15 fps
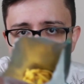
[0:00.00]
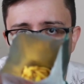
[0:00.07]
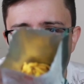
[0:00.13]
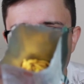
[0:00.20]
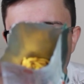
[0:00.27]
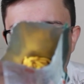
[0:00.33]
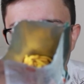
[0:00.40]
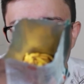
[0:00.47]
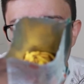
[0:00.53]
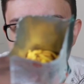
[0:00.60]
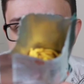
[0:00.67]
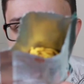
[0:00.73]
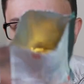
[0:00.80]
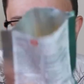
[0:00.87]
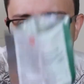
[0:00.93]
So, or
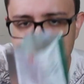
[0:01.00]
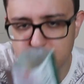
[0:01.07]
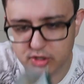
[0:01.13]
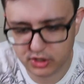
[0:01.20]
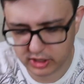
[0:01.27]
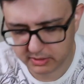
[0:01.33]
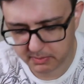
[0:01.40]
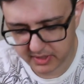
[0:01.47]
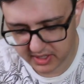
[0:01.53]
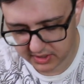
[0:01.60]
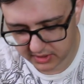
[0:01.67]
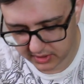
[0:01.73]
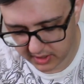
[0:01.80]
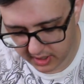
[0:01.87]
I guess it's chickpeas in